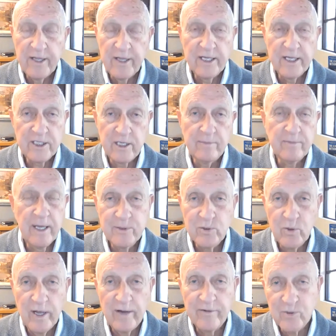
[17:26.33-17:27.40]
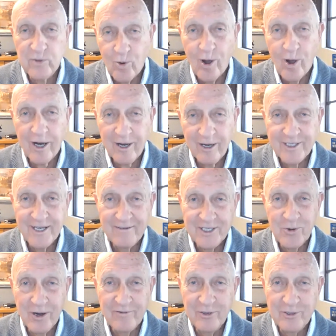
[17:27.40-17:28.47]
I think sometimes we have to walk
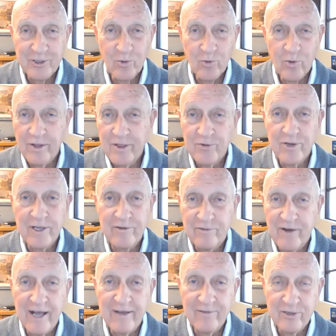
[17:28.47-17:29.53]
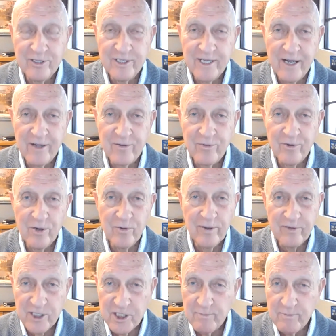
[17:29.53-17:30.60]
ourselves into our future 1, 3, 5 years down the
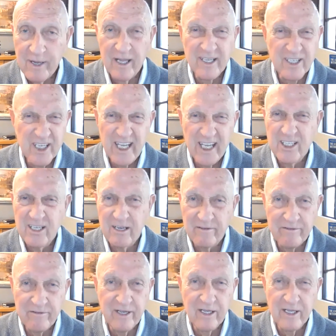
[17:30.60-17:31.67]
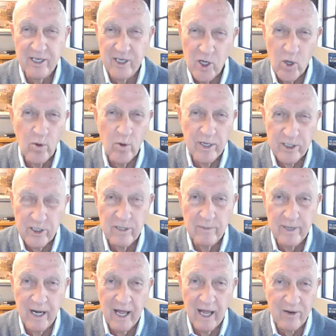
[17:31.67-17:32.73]
road. We have to smell it, taste it, feel it, know what it's
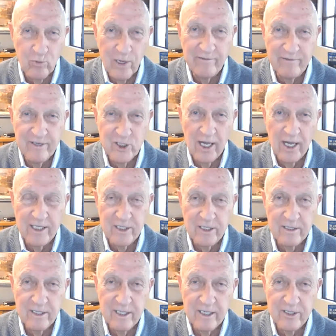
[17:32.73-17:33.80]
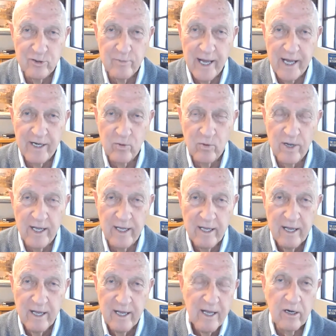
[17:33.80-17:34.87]
going to be like, really visualize it in a dramatic way.
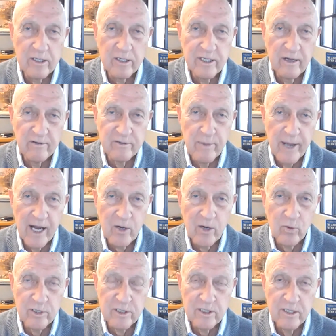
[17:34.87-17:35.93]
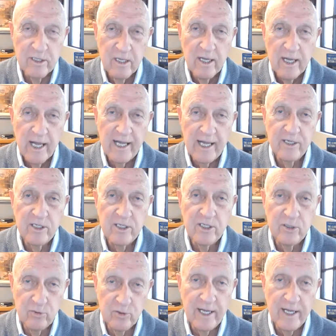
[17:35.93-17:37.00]
Walk ourselves backwards and
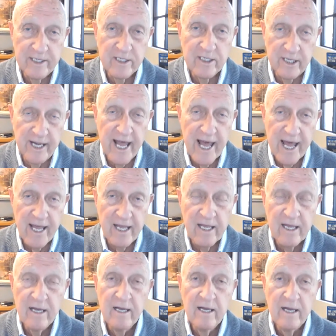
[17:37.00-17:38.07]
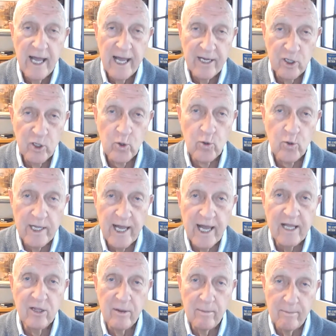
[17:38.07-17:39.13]
to today, and
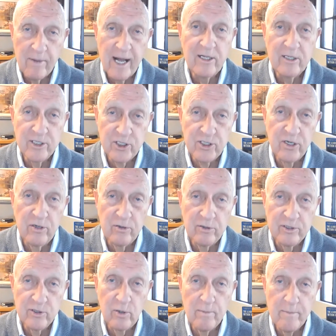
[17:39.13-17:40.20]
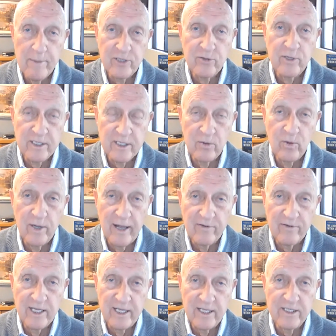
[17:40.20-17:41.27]
create the milestones or metrics that we
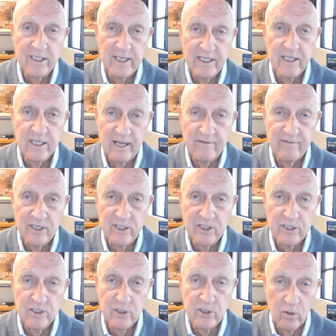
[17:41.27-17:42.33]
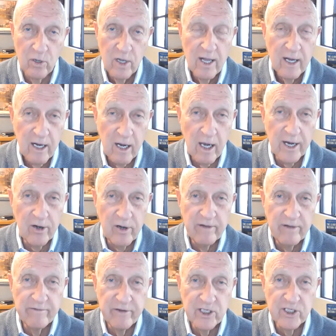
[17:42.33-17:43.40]
have to hit to get to that vision. So
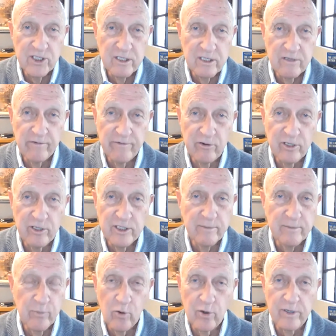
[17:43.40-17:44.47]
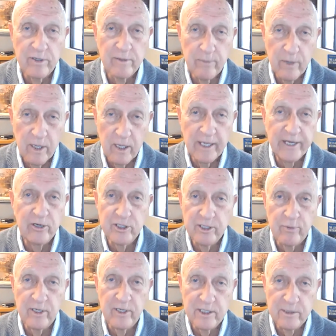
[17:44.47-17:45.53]
clarity of vision is the first important
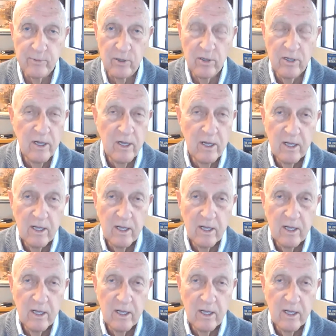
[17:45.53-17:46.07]
leadership principle.